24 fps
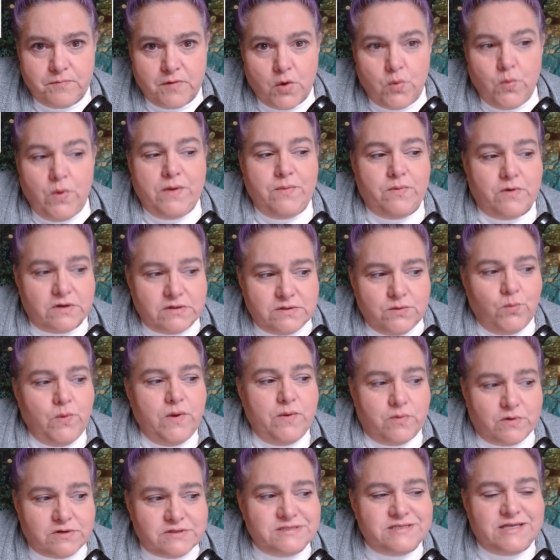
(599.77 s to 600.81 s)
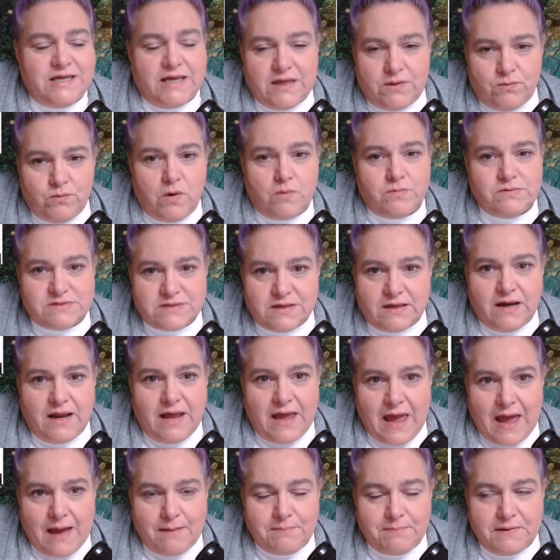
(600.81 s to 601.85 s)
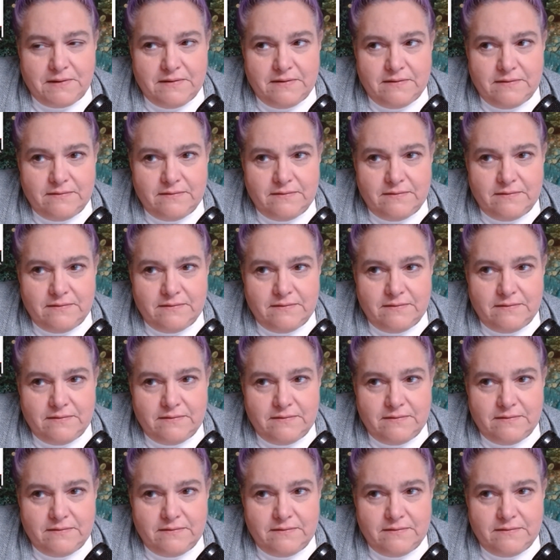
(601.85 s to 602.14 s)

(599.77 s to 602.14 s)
We were seeing what was going to happen.